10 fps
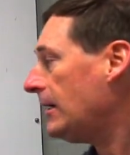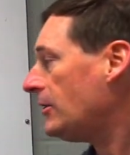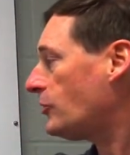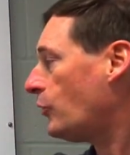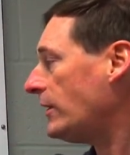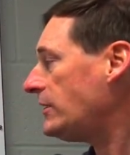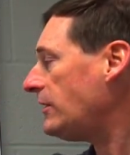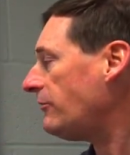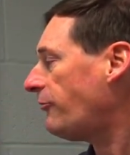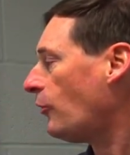
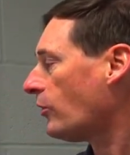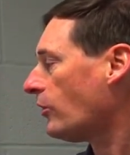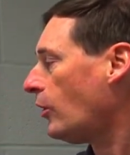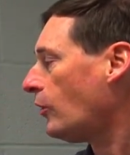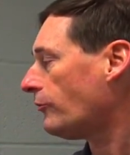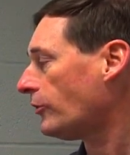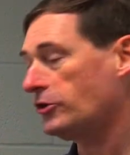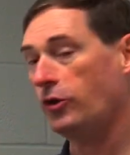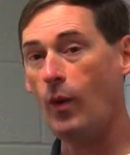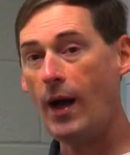24 over
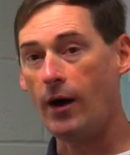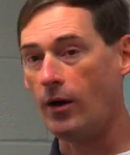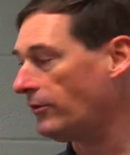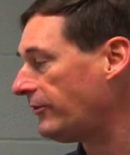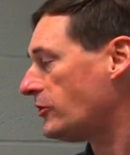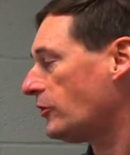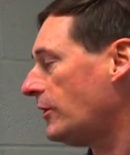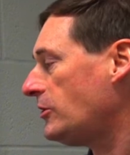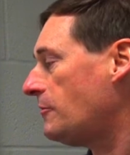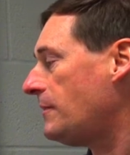12 is
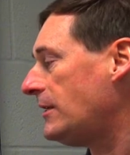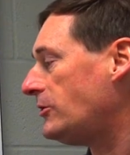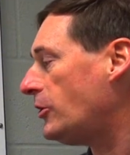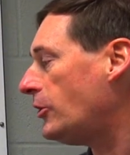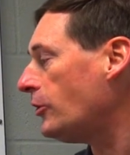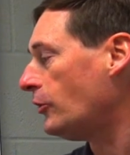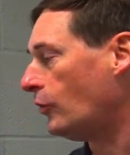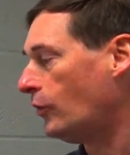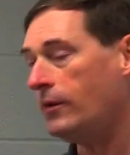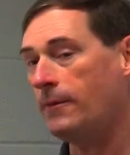going to be
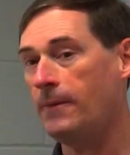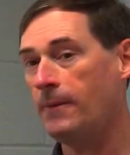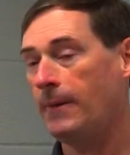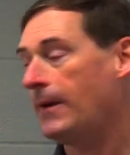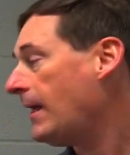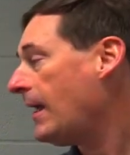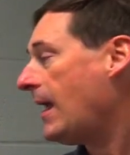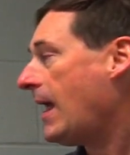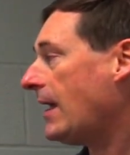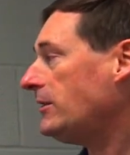2.
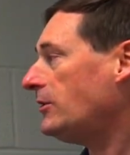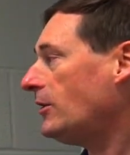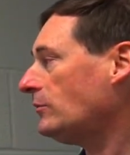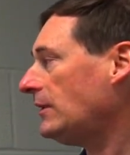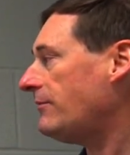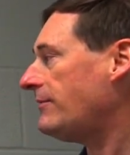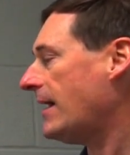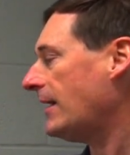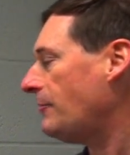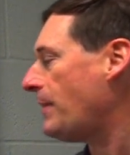And you don't leave
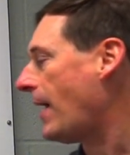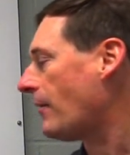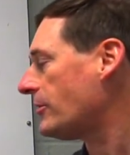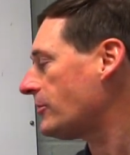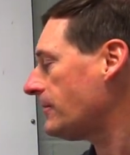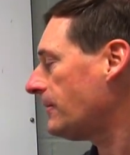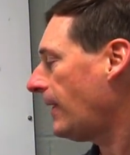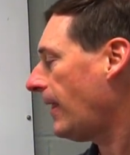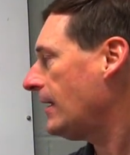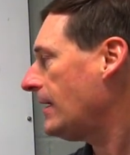negative powers.
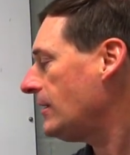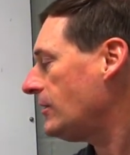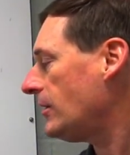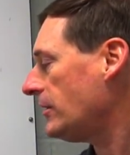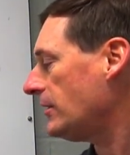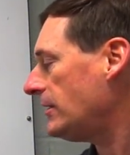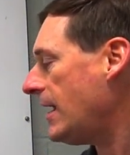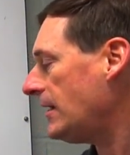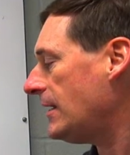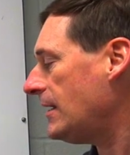So you
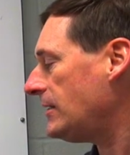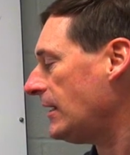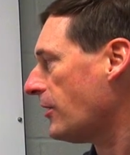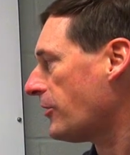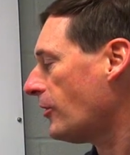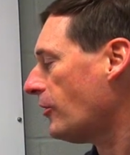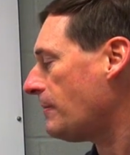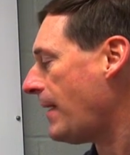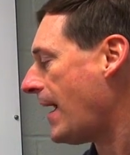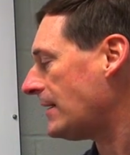take this and you throw it
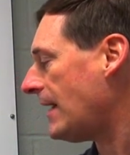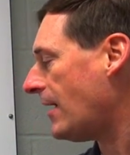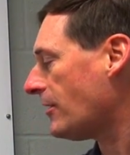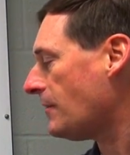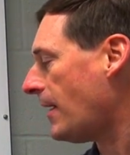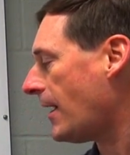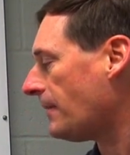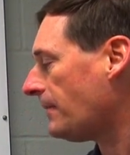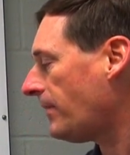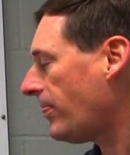back down to the
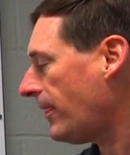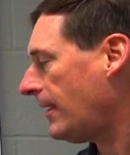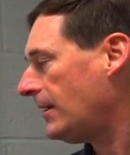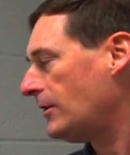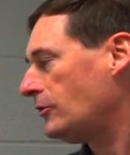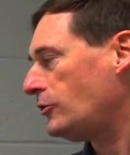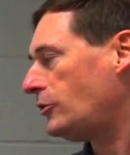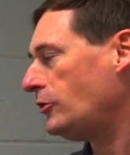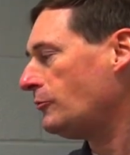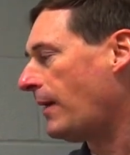bottom.
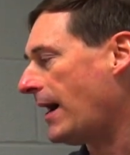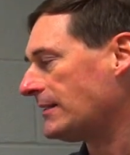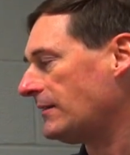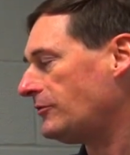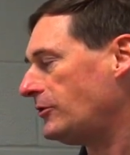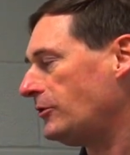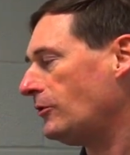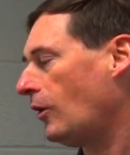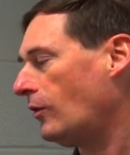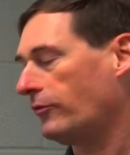2 positive
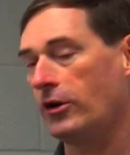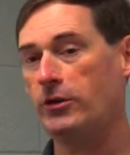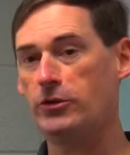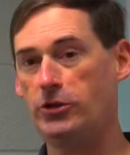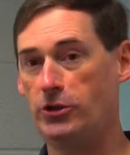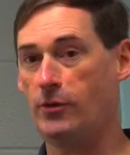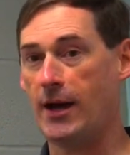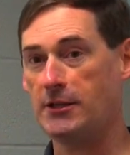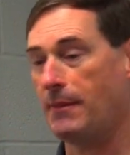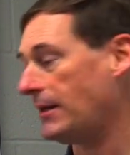2 over
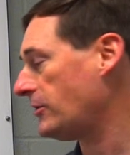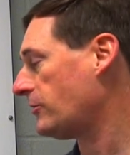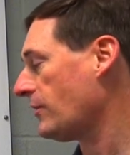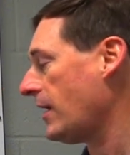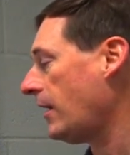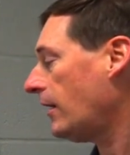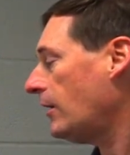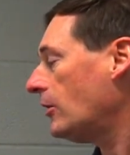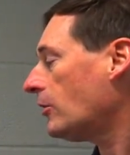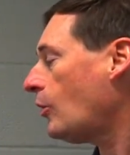2x minus 3.
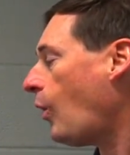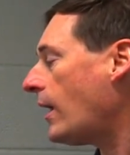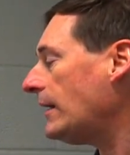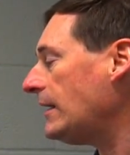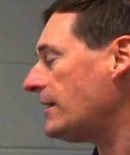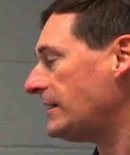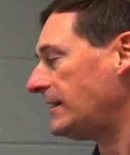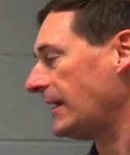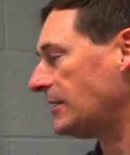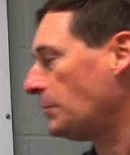Quantity to the
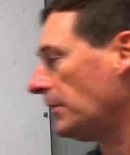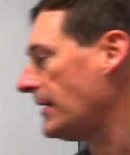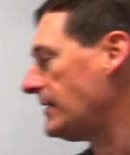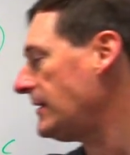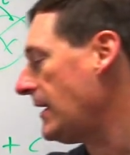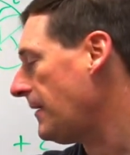6th plus c.